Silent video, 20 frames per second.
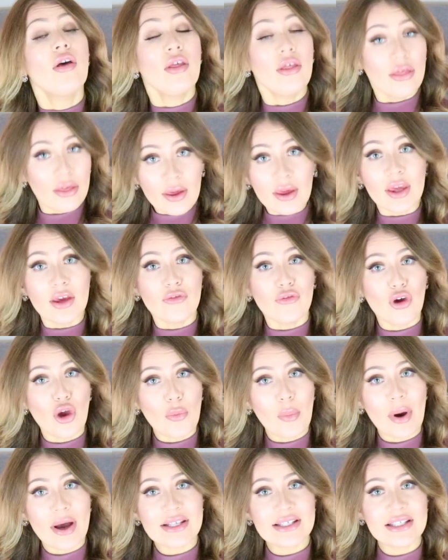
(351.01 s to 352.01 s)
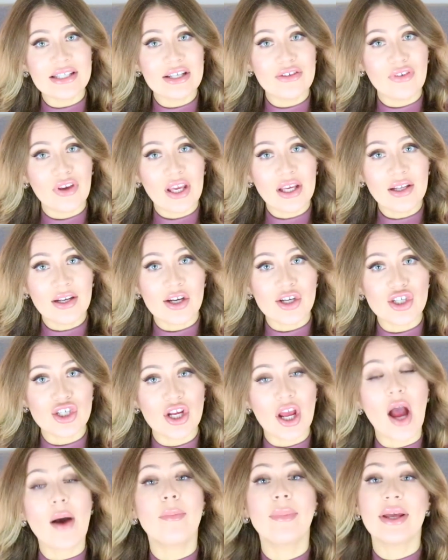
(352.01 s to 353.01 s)
Thank you for your positive
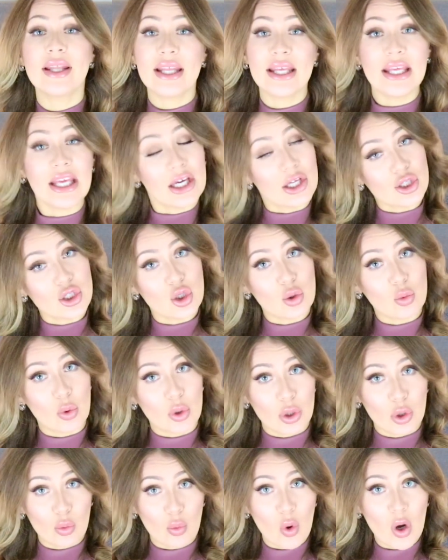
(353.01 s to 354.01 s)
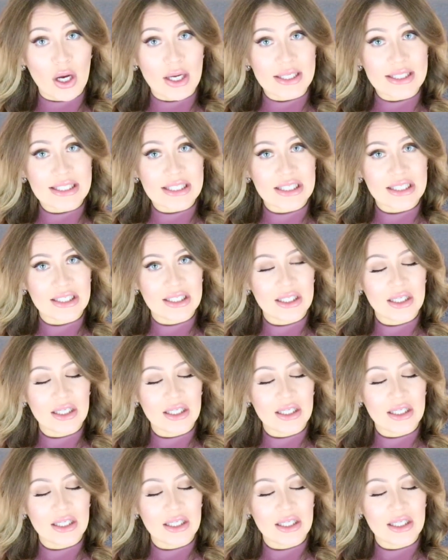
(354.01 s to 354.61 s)
energy. I'm gonna get you what you want.